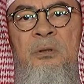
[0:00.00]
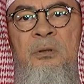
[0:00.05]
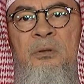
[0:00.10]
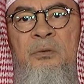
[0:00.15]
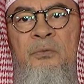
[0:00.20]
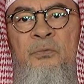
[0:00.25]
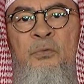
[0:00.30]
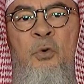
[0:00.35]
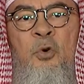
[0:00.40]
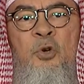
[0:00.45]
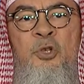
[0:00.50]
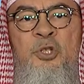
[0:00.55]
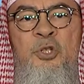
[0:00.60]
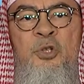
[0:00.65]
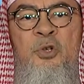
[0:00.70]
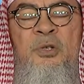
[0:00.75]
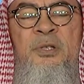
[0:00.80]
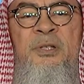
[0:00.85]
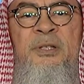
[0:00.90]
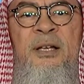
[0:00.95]
force
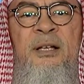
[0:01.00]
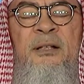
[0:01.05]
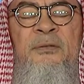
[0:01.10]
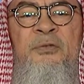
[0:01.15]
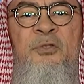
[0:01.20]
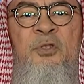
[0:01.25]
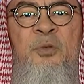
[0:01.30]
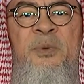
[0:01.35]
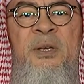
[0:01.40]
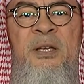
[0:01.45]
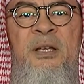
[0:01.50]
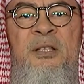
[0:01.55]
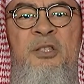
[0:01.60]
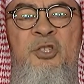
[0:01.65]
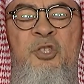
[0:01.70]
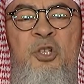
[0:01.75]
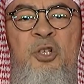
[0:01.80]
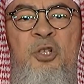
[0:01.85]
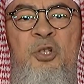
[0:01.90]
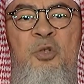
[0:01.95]
yourself to be in
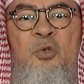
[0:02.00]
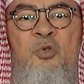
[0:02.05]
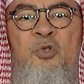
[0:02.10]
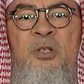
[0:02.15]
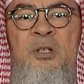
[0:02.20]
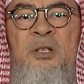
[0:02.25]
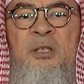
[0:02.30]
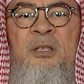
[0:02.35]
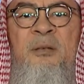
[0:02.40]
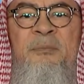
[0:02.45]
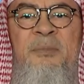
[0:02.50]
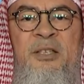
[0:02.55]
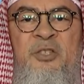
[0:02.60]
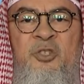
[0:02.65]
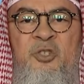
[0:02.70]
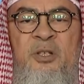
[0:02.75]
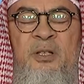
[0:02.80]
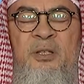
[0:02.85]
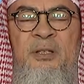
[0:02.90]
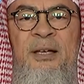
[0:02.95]
seclusion in the
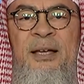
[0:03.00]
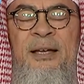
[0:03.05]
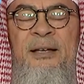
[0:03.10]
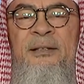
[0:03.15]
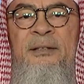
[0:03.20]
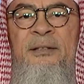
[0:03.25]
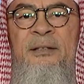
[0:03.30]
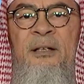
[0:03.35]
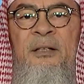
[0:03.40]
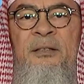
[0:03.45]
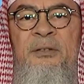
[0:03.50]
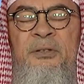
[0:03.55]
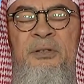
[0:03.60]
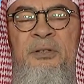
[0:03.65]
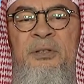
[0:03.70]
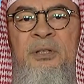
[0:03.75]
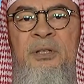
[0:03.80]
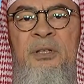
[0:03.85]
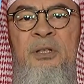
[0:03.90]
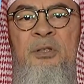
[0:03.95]
masjid and not
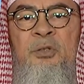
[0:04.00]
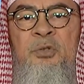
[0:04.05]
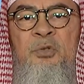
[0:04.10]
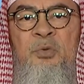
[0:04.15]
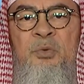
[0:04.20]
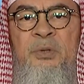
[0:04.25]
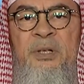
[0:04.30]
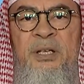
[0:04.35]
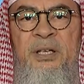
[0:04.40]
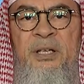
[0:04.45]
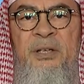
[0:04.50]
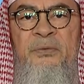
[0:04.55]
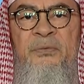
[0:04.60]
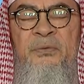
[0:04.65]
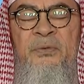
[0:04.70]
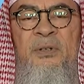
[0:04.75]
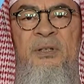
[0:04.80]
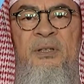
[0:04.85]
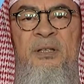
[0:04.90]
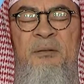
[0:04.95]
to
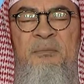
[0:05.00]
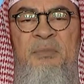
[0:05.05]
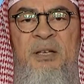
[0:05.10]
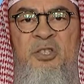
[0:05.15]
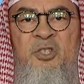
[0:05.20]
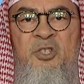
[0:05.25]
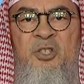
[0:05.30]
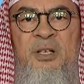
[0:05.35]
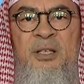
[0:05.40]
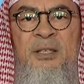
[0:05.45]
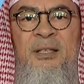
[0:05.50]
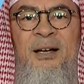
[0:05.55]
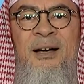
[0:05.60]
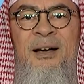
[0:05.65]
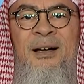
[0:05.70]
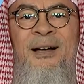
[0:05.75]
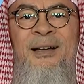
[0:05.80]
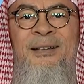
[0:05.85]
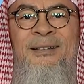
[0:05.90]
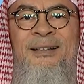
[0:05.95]
leave the masjid
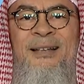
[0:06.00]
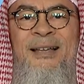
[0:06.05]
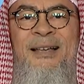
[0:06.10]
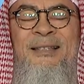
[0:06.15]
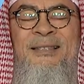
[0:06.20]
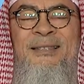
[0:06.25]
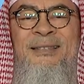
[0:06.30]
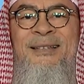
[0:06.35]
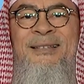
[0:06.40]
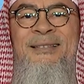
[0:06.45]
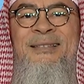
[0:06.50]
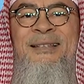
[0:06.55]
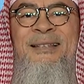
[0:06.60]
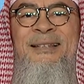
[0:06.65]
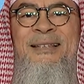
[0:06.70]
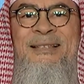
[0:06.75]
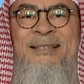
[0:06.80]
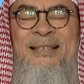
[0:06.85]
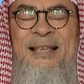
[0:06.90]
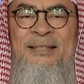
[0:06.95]
unless there's a
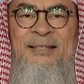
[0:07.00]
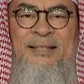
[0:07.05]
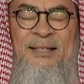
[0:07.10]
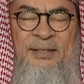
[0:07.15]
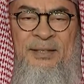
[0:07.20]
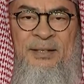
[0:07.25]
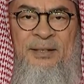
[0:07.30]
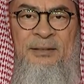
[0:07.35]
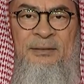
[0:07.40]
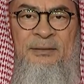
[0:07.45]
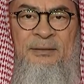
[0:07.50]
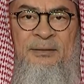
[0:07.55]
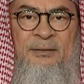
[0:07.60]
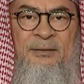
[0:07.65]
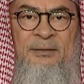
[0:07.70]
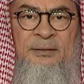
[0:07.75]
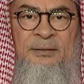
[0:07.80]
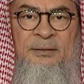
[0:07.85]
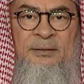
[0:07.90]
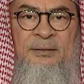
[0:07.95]
necessity.
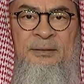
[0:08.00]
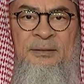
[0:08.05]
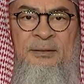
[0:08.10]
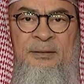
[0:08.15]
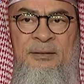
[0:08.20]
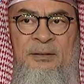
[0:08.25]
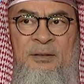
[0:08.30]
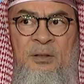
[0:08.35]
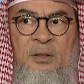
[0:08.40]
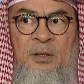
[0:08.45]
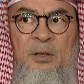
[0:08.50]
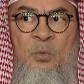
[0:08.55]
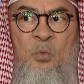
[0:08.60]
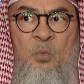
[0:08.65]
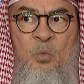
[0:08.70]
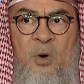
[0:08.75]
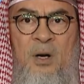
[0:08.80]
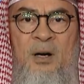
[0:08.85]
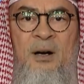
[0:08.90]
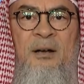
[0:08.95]

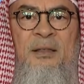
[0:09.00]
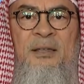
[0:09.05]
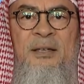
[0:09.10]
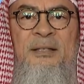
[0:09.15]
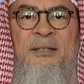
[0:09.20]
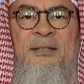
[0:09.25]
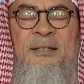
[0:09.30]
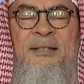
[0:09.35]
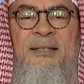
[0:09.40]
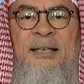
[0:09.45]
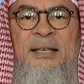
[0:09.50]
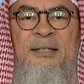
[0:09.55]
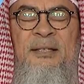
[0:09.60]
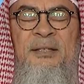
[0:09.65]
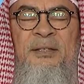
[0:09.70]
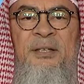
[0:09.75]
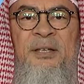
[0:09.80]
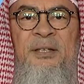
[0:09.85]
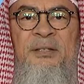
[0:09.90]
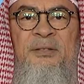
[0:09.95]
What are these
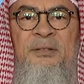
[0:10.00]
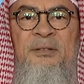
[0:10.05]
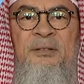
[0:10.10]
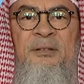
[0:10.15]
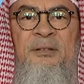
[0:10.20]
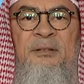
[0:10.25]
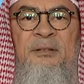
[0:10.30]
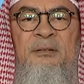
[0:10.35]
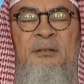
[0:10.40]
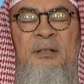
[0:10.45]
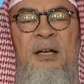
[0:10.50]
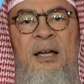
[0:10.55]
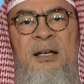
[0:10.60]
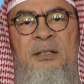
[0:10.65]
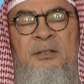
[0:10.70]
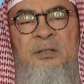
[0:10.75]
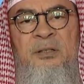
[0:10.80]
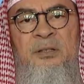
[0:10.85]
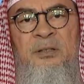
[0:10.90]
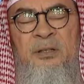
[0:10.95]
necessities?
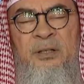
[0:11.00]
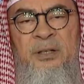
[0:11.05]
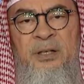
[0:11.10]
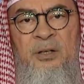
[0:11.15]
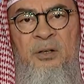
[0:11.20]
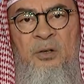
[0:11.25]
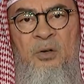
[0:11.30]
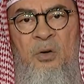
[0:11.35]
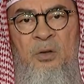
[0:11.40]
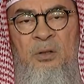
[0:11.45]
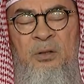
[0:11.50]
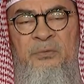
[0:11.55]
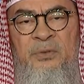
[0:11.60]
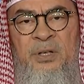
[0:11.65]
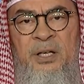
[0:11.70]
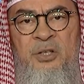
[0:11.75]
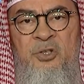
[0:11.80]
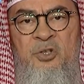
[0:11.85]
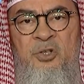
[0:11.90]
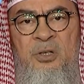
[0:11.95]
Answering the call of
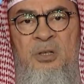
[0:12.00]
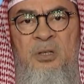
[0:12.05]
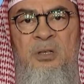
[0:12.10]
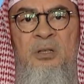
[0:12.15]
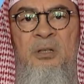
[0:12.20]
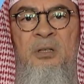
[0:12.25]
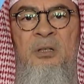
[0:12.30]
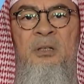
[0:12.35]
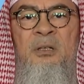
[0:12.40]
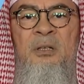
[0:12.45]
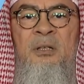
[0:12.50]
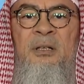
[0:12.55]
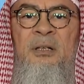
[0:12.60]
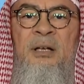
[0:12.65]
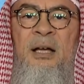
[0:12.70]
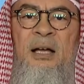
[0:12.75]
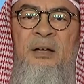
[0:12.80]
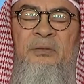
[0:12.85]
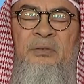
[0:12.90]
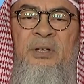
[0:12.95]
nature,
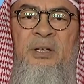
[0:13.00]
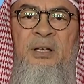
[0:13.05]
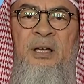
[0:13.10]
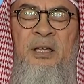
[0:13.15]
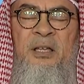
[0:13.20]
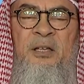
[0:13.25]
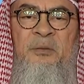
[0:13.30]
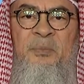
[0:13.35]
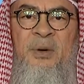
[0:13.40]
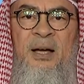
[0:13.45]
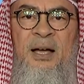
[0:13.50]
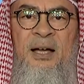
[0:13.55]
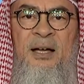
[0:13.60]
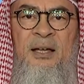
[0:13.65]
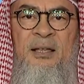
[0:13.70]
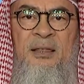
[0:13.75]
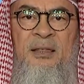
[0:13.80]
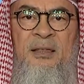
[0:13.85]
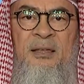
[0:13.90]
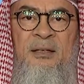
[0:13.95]
having a
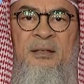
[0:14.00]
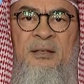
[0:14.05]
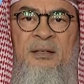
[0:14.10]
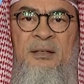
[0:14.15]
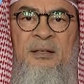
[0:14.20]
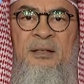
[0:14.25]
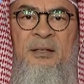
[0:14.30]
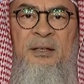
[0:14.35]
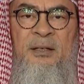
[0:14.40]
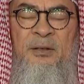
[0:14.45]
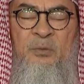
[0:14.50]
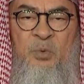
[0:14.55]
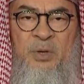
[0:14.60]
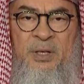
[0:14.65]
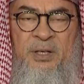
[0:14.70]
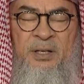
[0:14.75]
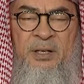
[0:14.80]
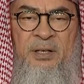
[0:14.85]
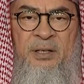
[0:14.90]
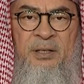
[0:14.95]
bath uh,
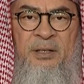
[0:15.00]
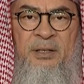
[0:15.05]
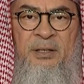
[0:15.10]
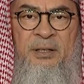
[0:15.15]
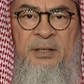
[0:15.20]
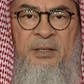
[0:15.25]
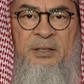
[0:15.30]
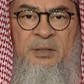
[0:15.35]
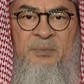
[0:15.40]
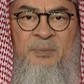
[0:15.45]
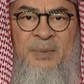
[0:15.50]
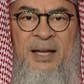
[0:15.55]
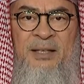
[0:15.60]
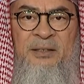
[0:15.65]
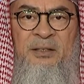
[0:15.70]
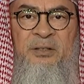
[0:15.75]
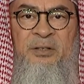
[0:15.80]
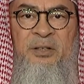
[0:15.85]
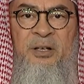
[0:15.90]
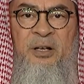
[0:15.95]
when uh, is
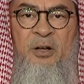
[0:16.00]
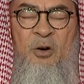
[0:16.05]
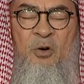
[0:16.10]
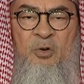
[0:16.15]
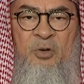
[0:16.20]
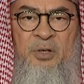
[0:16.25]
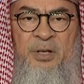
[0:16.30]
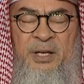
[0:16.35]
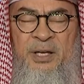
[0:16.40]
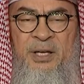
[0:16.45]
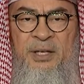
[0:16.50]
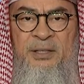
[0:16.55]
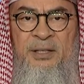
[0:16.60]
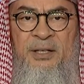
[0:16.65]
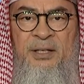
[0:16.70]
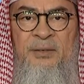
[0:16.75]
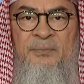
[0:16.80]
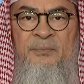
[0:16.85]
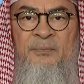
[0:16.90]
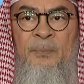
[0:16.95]
mandatory or
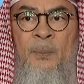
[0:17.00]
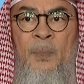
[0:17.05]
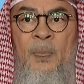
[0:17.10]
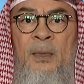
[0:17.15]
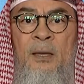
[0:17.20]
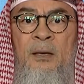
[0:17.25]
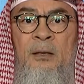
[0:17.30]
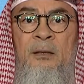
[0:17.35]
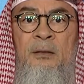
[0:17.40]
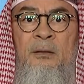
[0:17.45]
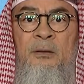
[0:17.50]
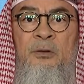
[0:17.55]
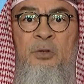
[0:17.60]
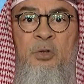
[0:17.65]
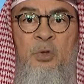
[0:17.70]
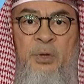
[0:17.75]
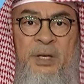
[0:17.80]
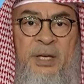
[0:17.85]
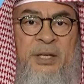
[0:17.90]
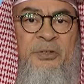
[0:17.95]
needed,
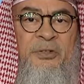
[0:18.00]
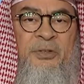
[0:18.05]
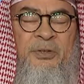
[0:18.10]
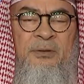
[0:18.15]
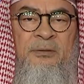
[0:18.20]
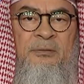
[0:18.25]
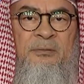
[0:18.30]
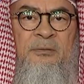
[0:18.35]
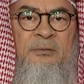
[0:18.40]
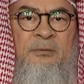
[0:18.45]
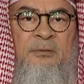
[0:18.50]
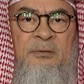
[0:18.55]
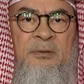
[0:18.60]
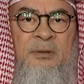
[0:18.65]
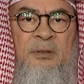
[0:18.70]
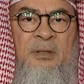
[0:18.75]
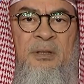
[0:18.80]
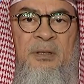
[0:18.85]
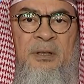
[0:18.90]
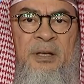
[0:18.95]
to eat.
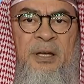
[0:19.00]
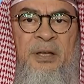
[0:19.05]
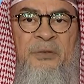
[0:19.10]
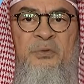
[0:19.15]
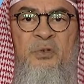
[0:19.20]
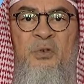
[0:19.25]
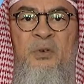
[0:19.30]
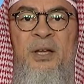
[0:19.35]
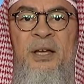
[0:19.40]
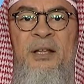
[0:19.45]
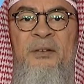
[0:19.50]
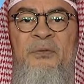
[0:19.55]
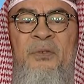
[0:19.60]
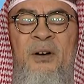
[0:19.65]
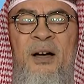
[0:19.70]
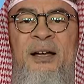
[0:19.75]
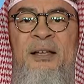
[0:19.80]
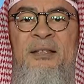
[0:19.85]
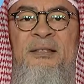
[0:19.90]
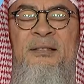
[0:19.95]
If you can
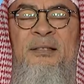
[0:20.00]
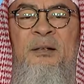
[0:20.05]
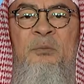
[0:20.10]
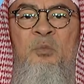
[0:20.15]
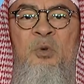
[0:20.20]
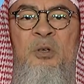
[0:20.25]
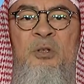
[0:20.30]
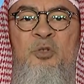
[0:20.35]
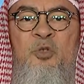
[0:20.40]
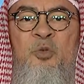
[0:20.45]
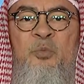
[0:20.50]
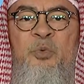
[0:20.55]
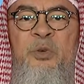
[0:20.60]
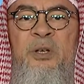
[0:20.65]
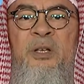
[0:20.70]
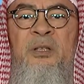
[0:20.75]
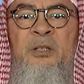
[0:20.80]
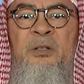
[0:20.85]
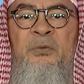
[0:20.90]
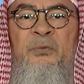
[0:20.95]
find someone to
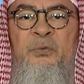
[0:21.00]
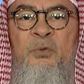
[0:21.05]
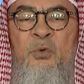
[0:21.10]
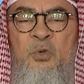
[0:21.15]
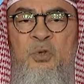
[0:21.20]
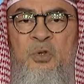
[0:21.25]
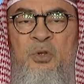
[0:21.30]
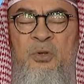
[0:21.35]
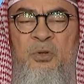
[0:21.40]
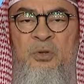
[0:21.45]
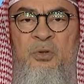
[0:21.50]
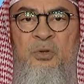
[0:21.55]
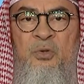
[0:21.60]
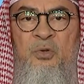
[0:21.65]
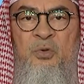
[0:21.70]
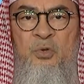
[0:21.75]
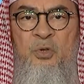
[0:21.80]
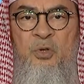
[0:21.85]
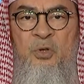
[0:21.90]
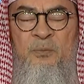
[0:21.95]
bring the food
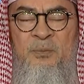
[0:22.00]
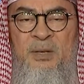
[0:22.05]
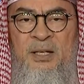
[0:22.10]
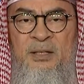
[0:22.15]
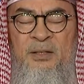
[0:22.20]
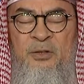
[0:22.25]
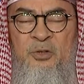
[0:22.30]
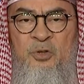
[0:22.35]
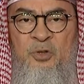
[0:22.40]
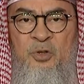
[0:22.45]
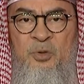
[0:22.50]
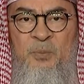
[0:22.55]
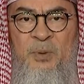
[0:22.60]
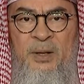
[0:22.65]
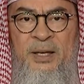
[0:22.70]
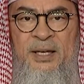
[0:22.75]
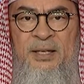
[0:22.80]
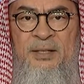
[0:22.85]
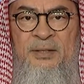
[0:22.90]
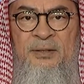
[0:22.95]
to your, to your
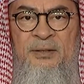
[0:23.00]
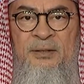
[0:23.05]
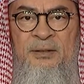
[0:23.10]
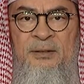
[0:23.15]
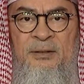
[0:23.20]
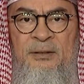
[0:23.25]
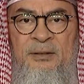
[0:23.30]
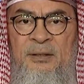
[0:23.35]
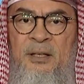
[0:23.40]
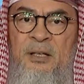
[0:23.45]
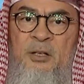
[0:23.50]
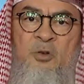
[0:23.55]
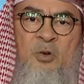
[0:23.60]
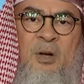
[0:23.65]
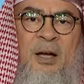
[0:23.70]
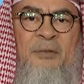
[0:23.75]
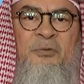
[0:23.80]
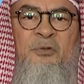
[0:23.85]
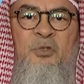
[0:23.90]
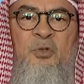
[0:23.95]
place, then you
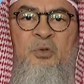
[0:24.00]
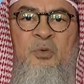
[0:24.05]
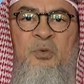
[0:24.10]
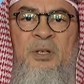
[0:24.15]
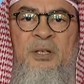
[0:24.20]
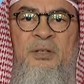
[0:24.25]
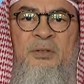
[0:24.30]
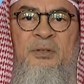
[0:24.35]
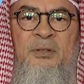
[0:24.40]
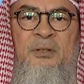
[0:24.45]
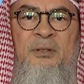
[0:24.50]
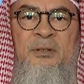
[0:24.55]
have to do this.